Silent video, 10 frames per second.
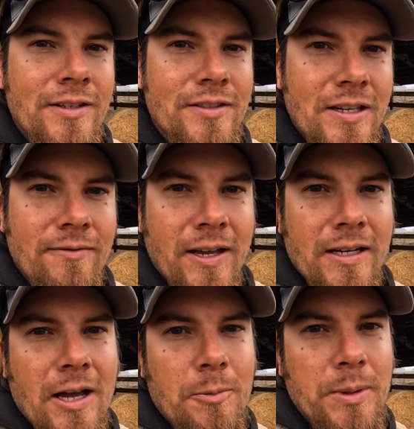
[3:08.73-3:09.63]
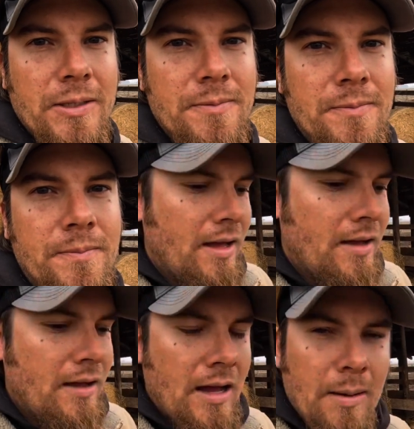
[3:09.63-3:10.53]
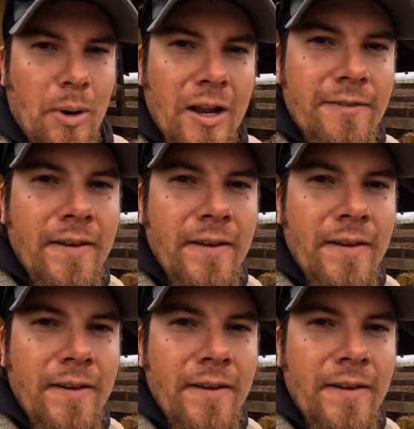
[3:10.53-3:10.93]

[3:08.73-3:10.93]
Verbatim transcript: to see if I could help it. I bottle